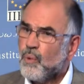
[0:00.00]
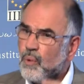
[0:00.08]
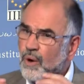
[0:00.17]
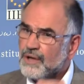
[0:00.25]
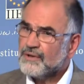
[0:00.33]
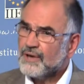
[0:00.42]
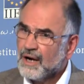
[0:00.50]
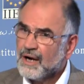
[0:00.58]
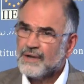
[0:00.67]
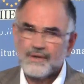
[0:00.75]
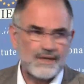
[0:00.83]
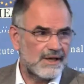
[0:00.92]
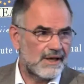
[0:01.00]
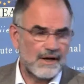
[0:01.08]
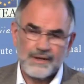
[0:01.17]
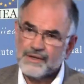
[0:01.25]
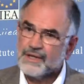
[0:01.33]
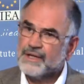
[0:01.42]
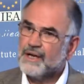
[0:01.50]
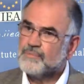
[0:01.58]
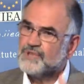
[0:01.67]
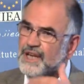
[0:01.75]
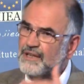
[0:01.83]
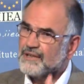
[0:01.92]
what are the
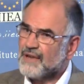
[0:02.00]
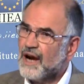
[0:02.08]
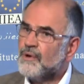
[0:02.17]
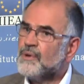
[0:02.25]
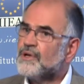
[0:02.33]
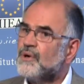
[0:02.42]
objectives. How are we